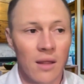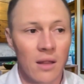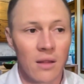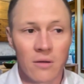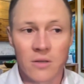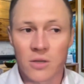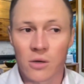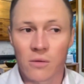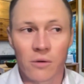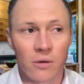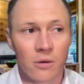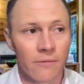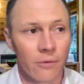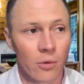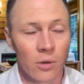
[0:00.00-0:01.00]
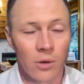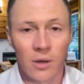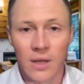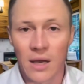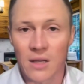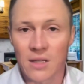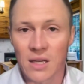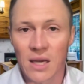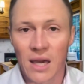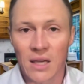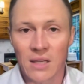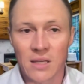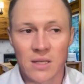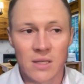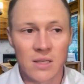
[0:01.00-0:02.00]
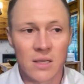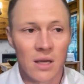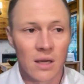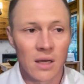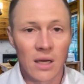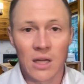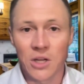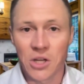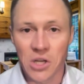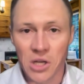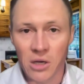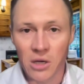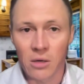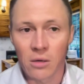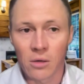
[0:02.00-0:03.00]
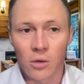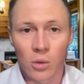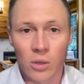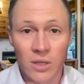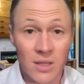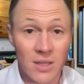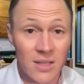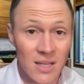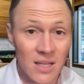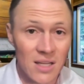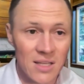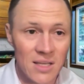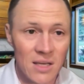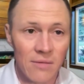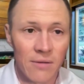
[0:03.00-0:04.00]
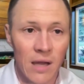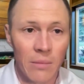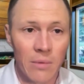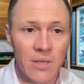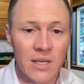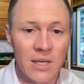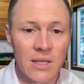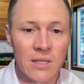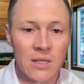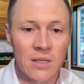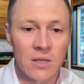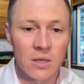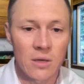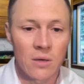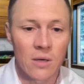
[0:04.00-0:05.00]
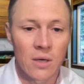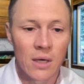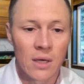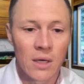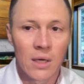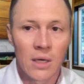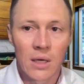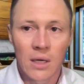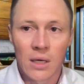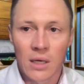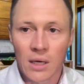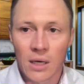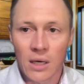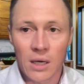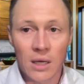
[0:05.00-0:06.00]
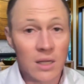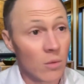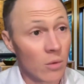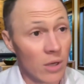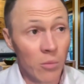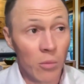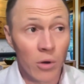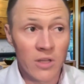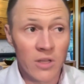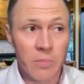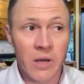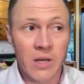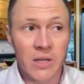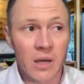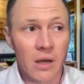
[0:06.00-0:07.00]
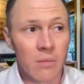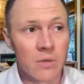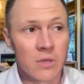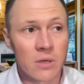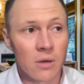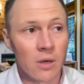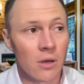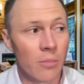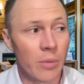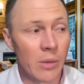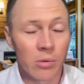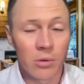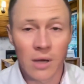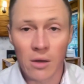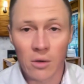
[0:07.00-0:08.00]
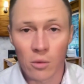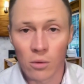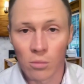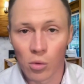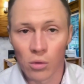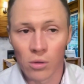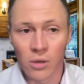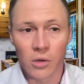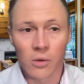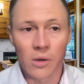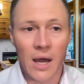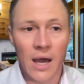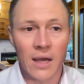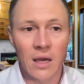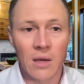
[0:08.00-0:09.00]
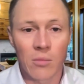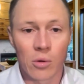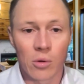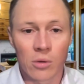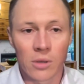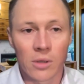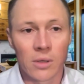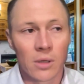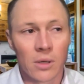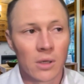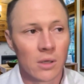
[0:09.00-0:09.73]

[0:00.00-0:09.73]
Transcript: I think it's over 400,000 cases each year, according to the CDC, of Lyme disease. And so and we're in springtime, so people are outdoor more and going hiking more, and